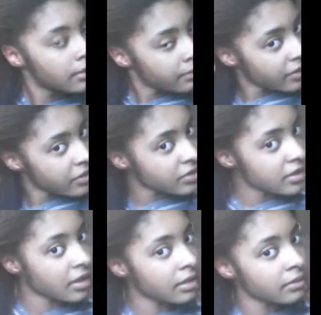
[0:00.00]
but this
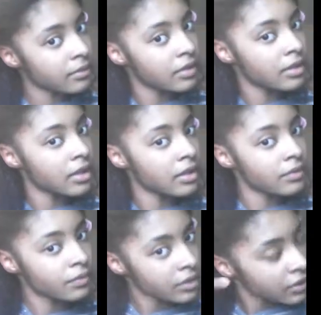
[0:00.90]
time
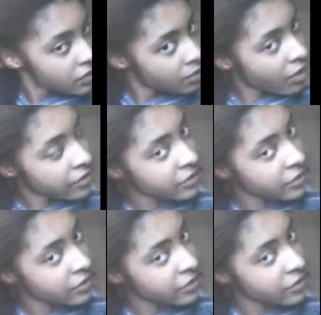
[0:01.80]
in really small